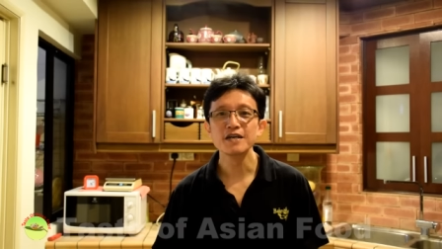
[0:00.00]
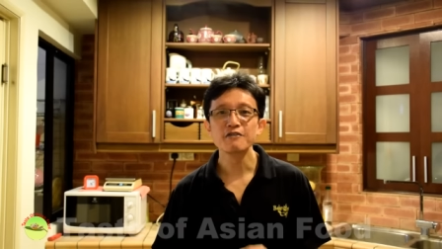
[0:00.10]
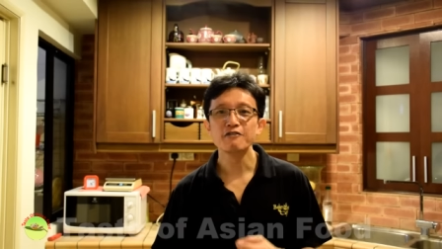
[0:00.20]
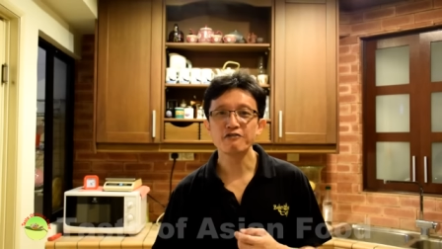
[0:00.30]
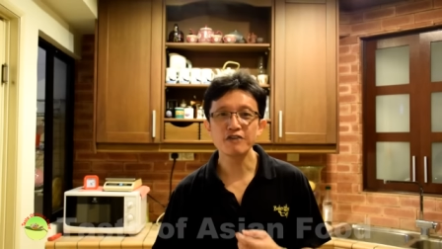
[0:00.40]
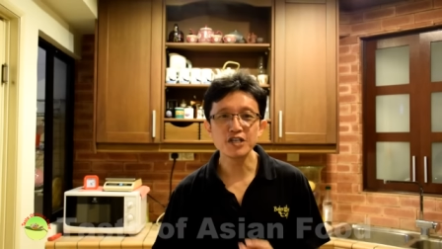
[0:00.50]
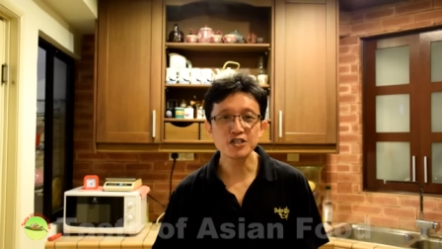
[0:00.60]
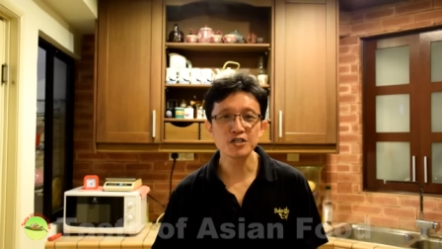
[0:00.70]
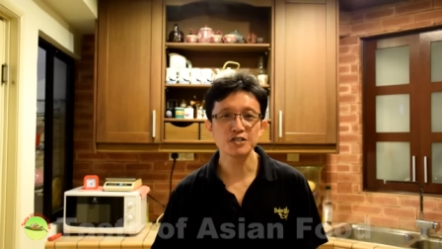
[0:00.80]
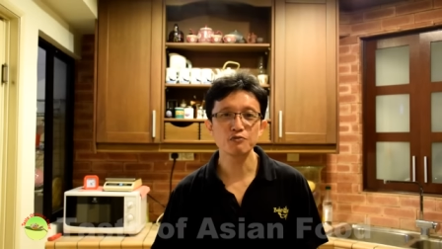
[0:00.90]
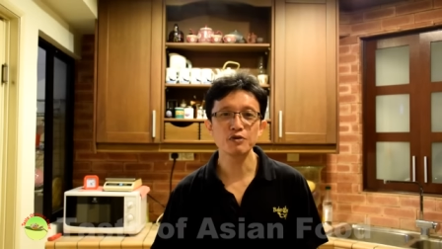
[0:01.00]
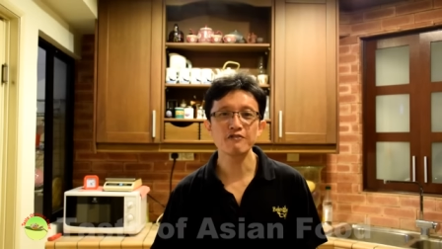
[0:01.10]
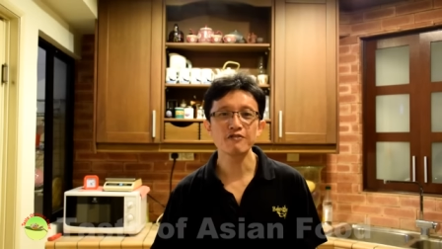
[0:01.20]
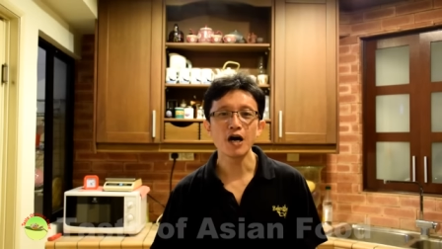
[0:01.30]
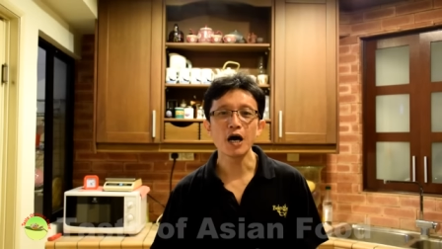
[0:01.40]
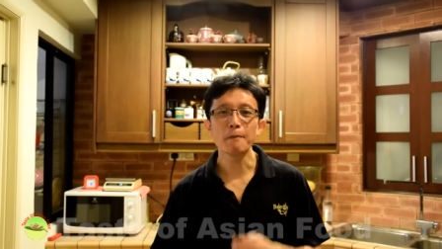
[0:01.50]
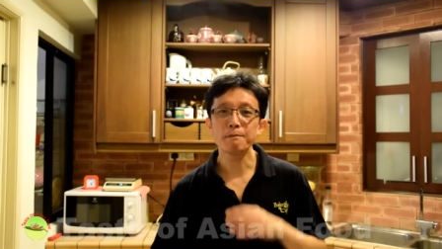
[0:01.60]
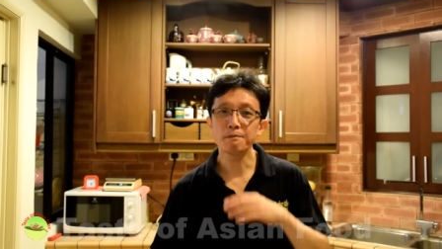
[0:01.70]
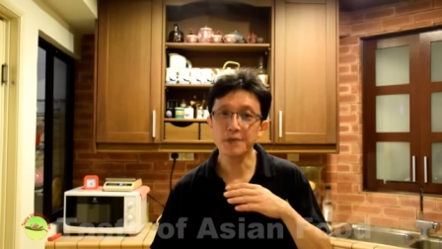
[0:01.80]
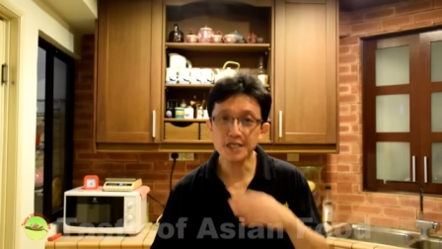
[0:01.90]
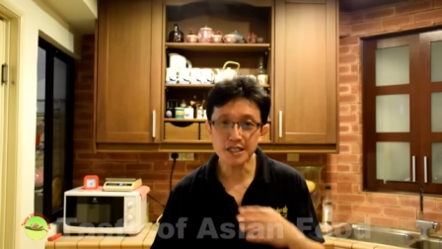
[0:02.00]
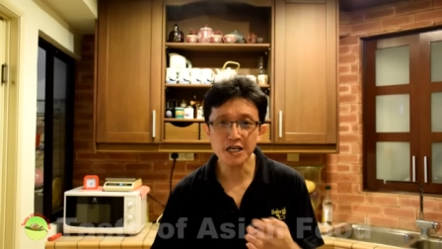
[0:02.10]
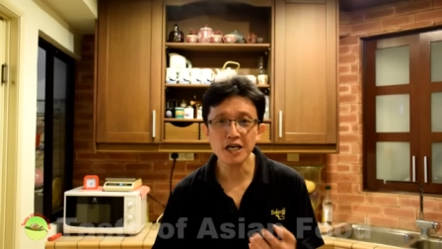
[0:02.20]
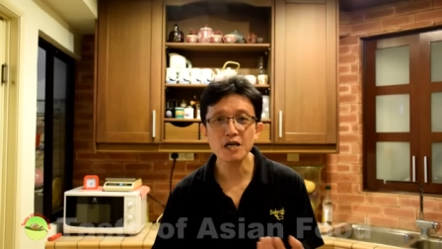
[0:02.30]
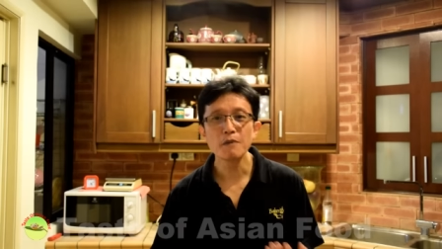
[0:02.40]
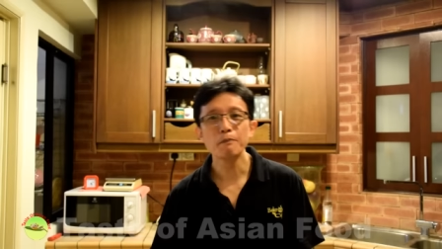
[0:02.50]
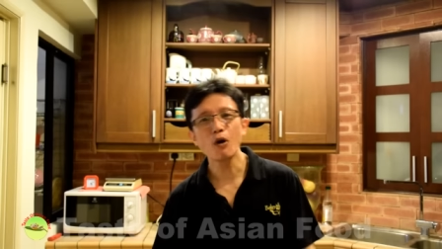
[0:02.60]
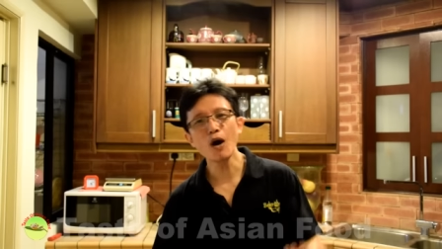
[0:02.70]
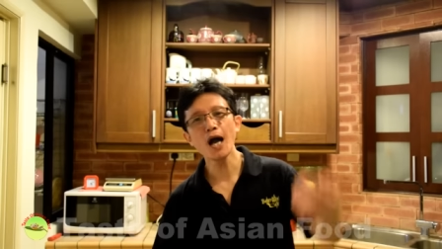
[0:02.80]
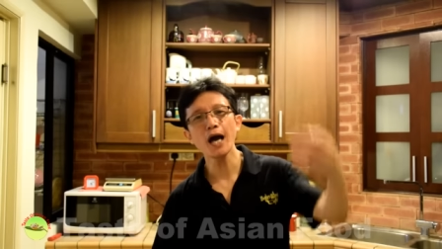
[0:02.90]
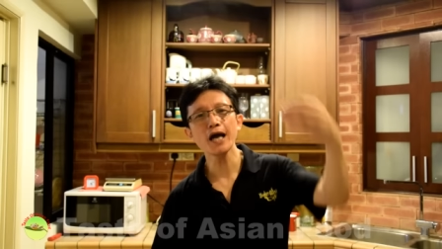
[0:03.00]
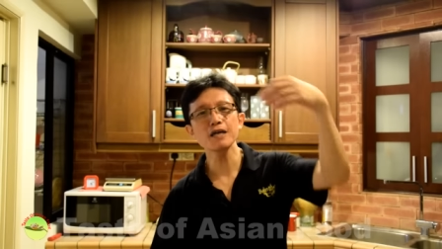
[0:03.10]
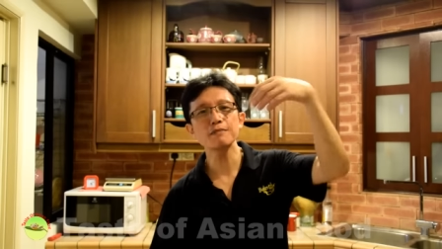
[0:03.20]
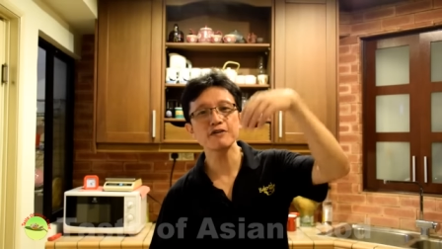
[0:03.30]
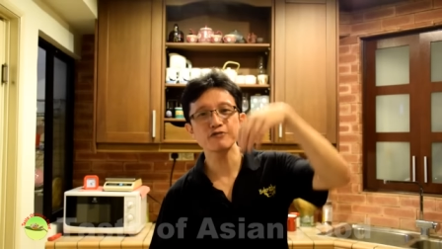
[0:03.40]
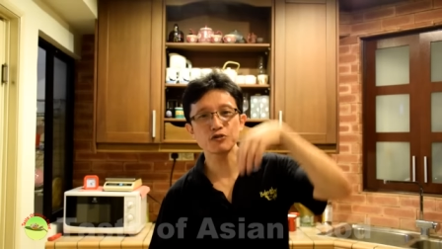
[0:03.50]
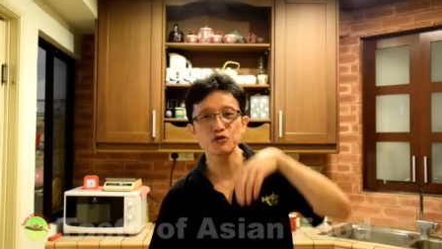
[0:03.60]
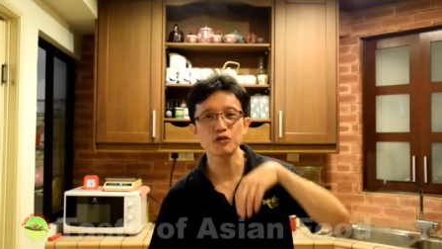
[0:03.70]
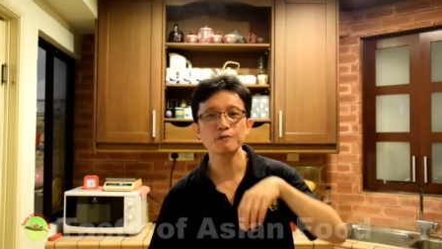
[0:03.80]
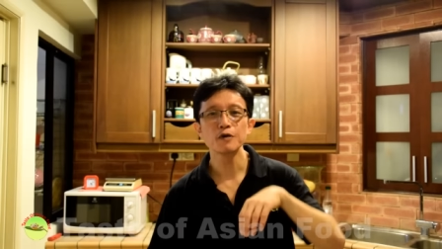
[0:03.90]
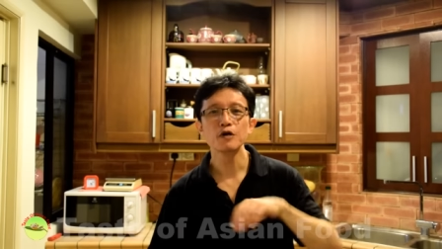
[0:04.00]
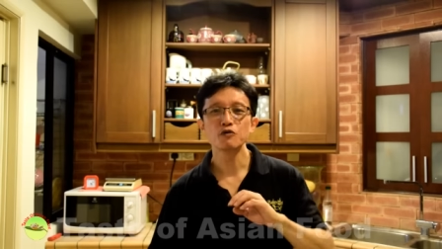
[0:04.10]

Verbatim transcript: finishes with a beaten egg poured high above the soup